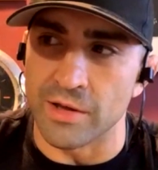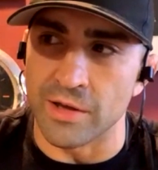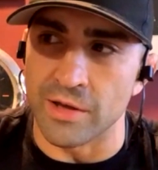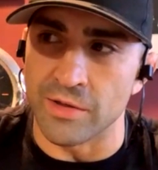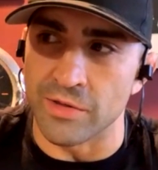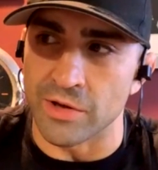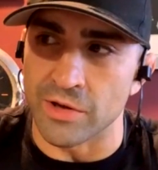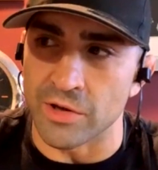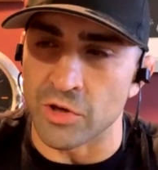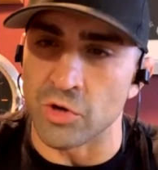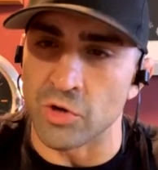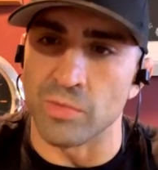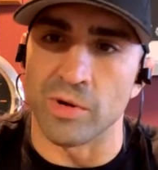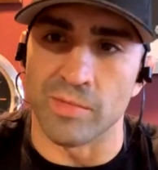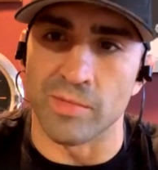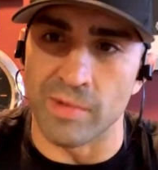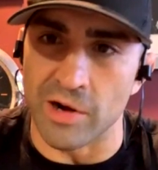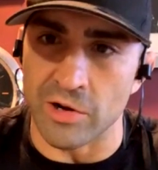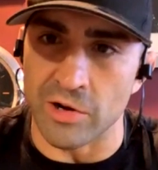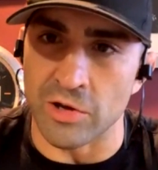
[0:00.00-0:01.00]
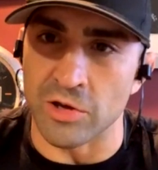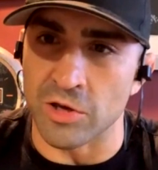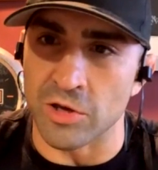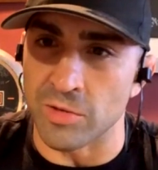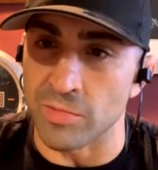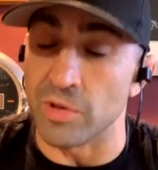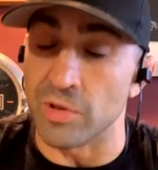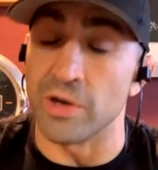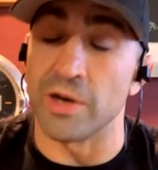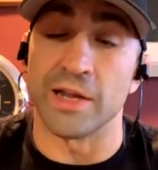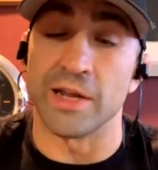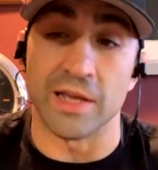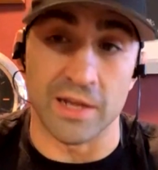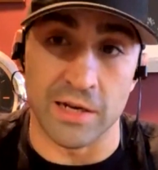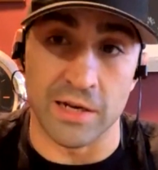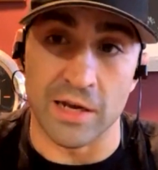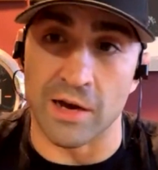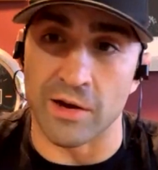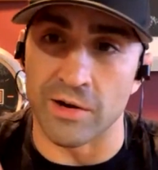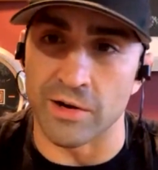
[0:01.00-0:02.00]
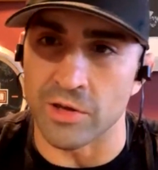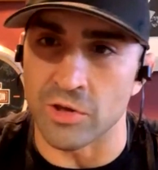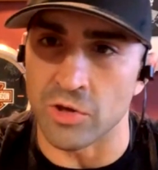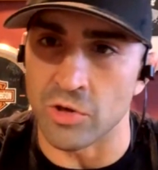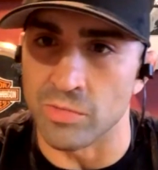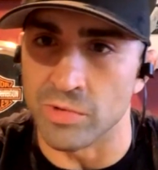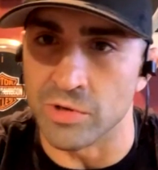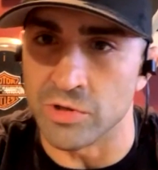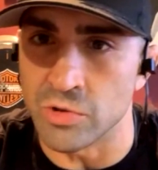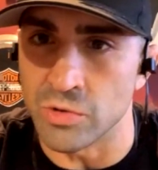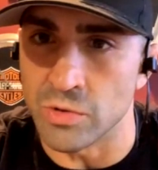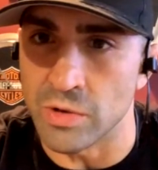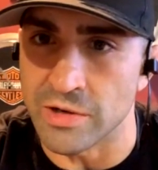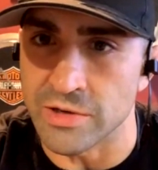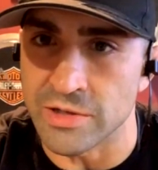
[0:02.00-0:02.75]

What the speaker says: in the Cuban American community, and down in Cuba too.